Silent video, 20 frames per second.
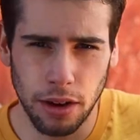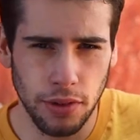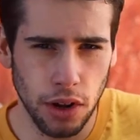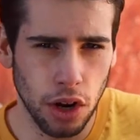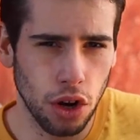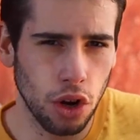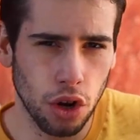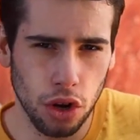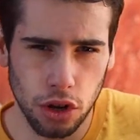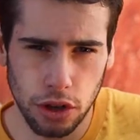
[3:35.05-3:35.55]
of
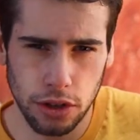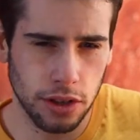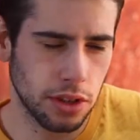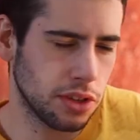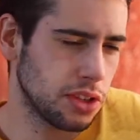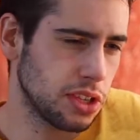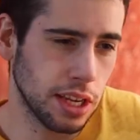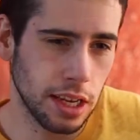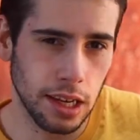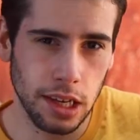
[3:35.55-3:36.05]
a look
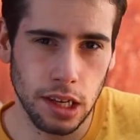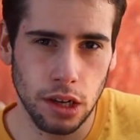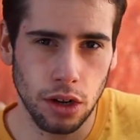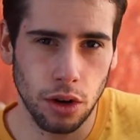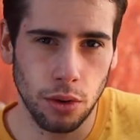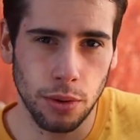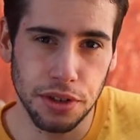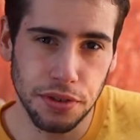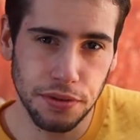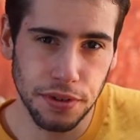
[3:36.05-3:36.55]
to see, you
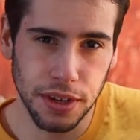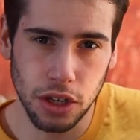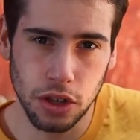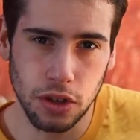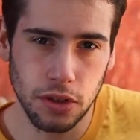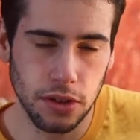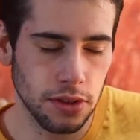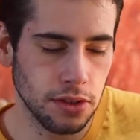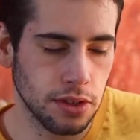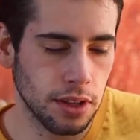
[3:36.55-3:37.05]
know, its
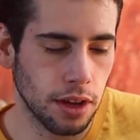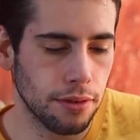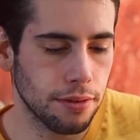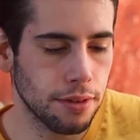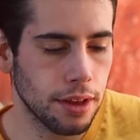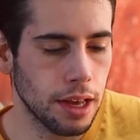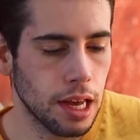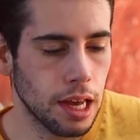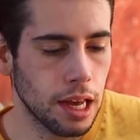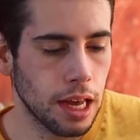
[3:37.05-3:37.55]
features and stuff.